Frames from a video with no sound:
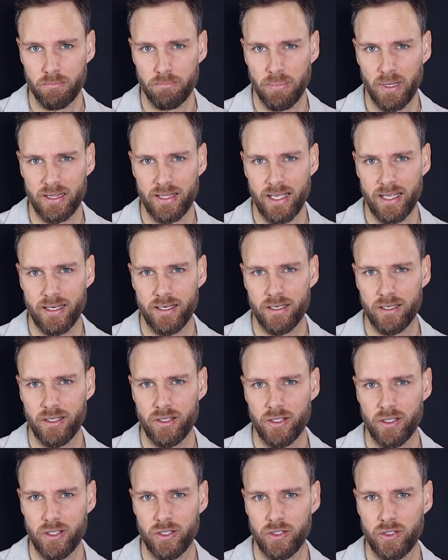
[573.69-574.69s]
but then
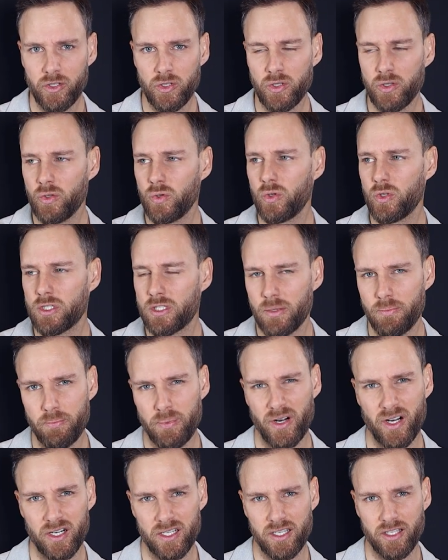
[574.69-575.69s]
you lose the
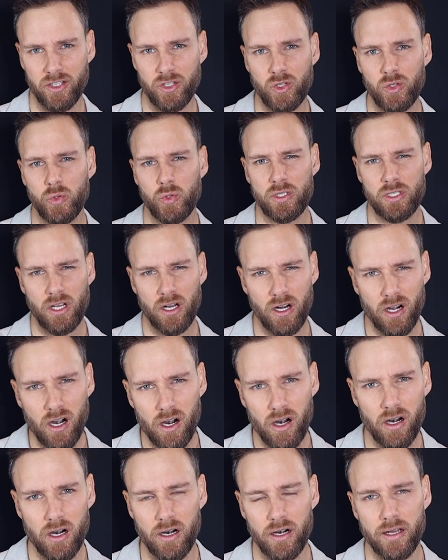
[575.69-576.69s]
person. You lose
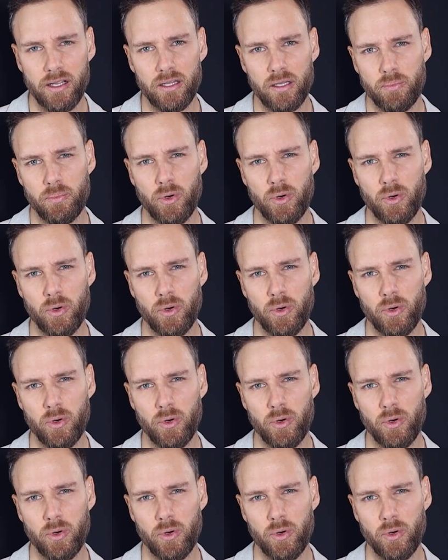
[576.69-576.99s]
her in the